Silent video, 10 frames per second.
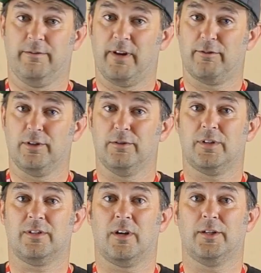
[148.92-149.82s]
you've never
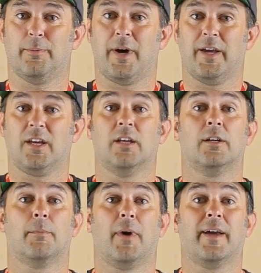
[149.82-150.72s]
used this on your bike,
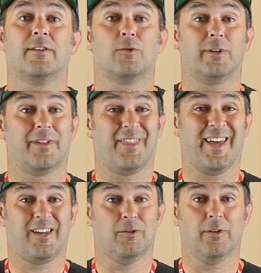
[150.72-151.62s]
your bike is going to
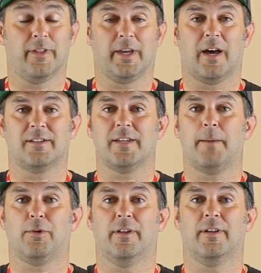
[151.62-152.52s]
thank you that you got a
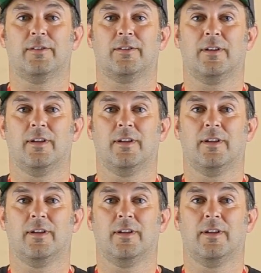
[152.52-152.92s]
sample of this.